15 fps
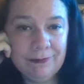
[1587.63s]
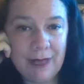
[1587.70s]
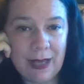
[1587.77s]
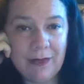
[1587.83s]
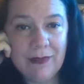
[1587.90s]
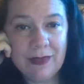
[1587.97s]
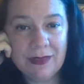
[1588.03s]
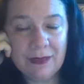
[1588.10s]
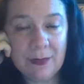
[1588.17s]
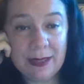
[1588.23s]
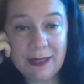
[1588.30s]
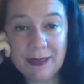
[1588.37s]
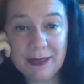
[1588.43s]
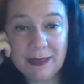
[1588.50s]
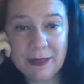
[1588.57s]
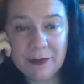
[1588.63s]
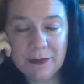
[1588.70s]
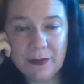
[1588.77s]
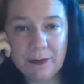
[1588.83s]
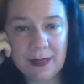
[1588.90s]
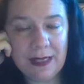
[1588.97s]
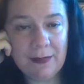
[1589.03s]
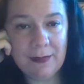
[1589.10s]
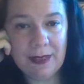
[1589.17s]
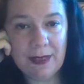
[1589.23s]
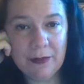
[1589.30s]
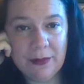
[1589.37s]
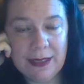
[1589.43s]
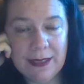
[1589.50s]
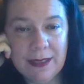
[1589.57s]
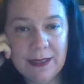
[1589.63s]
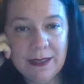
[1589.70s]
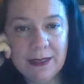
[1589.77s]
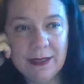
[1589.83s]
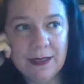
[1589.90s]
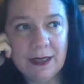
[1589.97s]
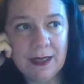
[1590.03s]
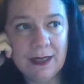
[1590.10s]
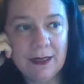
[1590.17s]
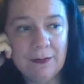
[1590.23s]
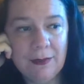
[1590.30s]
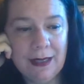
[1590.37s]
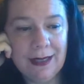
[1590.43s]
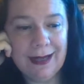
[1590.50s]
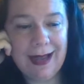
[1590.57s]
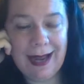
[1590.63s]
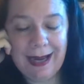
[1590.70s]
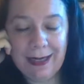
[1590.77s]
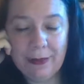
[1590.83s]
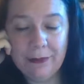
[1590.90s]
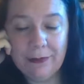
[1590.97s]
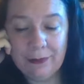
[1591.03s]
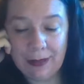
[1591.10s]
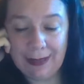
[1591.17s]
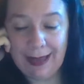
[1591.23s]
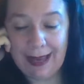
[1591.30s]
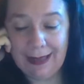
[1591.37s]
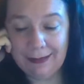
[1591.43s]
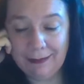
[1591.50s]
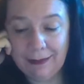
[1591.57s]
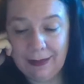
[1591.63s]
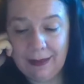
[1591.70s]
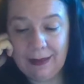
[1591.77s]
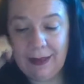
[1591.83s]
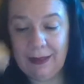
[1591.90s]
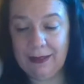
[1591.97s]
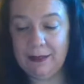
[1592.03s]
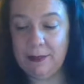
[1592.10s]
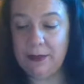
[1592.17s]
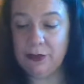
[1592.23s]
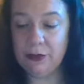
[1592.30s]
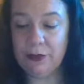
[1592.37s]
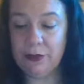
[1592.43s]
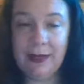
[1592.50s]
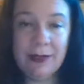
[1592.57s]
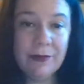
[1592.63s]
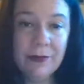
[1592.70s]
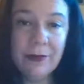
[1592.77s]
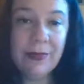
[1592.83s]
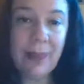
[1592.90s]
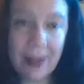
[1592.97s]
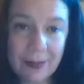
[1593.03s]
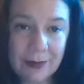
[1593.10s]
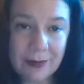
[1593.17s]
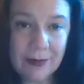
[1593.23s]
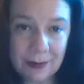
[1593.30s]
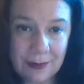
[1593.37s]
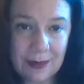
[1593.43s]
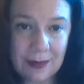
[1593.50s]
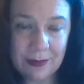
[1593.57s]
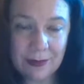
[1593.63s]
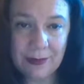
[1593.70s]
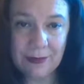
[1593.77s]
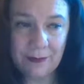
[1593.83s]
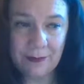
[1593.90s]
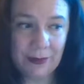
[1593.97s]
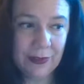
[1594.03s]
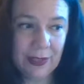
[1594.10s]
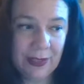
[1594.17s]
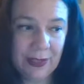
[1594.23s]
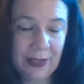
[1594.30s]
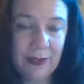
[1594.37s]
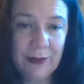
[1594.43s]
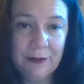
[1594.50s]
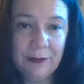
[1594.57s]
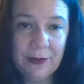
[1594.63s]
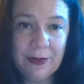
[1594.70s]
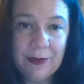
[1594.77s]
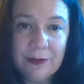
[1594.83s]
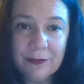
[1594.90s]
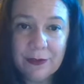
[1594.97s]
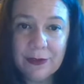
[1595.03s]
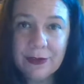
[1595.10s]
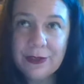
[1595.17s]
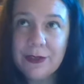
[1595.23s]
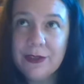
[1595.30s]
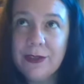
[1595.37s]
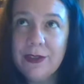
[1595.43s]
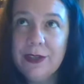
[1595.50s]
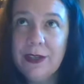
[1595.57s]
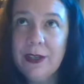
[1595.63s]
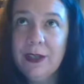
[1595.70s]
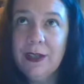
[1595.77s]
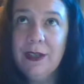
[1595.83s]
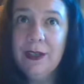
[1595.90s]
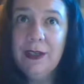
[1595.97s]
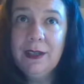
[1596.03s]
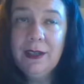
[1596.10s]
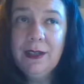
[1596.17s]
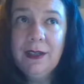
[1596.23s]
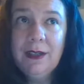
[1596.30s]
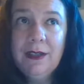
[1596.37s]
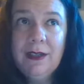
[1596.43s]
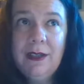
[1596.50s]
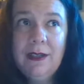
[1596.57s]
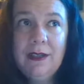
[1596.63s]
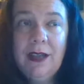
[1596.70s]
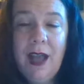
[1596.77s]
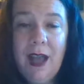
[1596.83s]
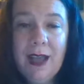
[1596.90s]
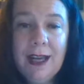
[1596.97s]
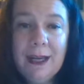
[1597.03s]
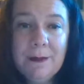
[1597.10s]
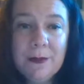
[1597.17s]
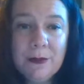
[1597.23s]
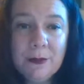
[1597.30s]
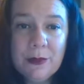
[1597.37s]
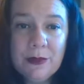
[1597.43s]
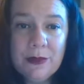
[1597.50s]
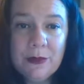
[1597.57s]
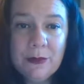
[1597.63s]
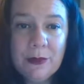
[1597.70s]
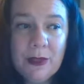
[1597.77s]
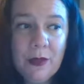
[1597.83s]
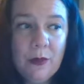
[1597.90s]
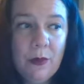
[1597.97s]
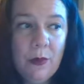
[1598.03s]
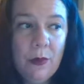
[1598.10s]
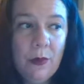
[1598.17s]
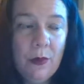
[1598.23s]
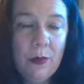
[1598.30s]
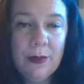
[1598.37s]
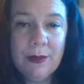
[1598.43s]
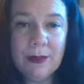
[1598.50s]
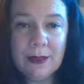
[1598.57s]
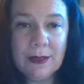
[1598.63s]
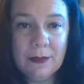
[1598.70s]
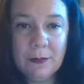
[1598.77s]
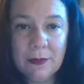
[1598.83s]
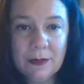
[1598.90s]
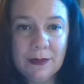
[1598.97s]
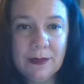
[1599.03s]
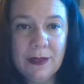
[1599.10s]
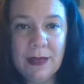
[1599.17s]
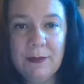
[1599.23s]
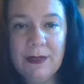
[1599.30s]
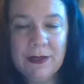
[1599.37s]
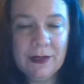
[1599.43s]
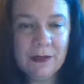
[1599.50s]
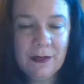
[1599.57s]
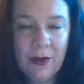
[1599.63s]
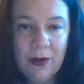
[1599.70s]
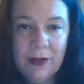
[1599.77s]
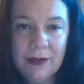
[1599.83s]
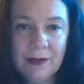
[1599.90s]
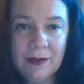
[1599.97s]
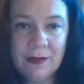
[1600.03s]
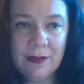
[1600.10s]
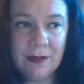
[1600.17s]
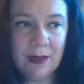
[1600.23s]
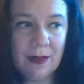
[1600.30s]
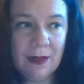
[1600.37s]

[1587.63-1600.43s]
of the spices for many, many reasons. It kind of, again, it's been traded for thousands and thousands of years. I think the very first time it was recorded was, I mean, as far as